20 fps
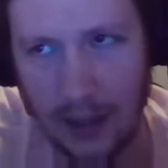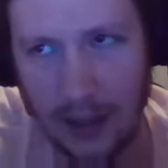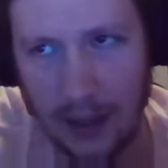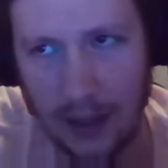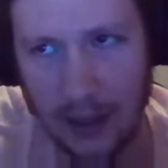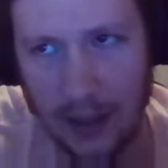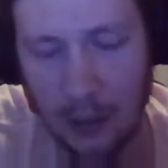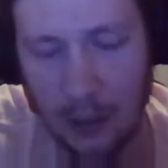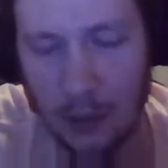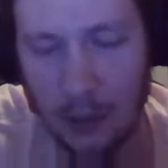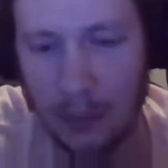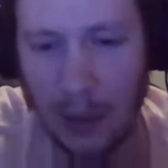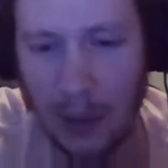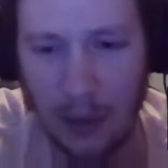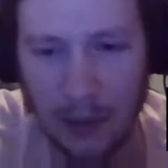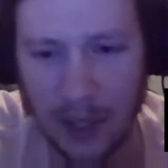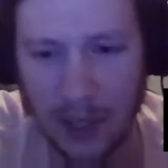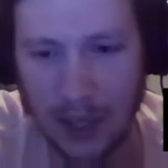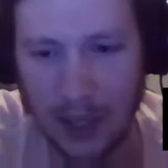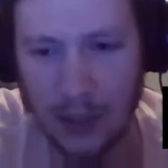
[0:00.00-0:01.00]
they were
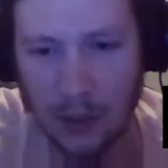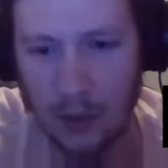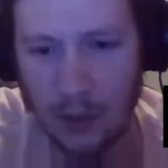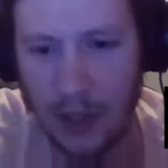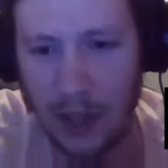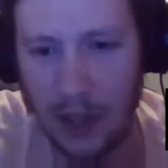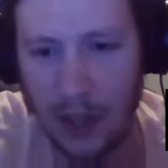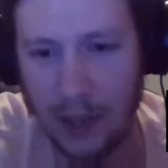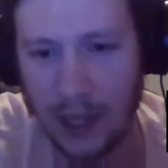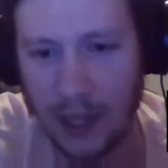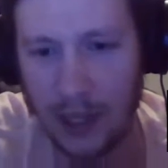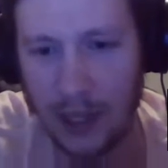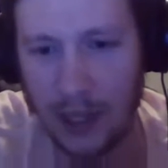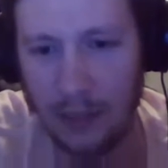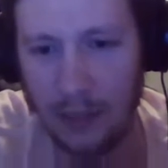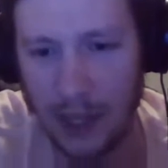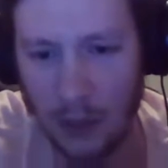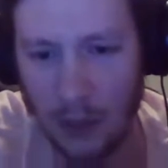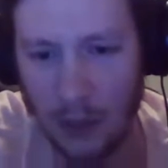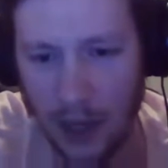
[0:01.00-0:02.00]
probably going to screw that pick up
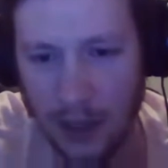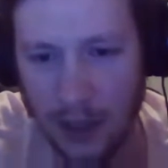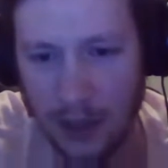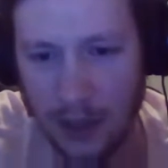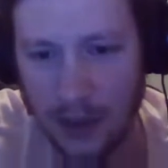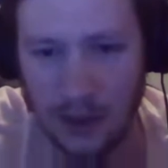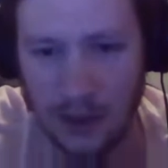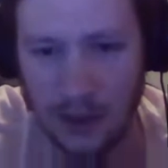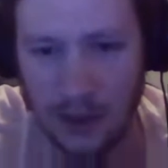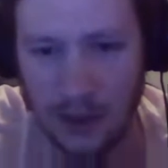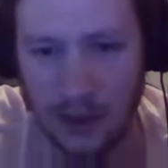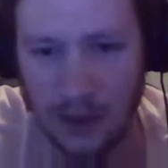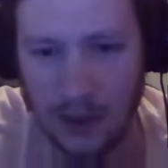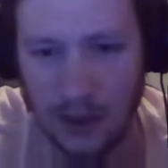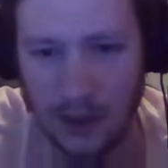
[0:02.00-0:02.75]
anyway. So now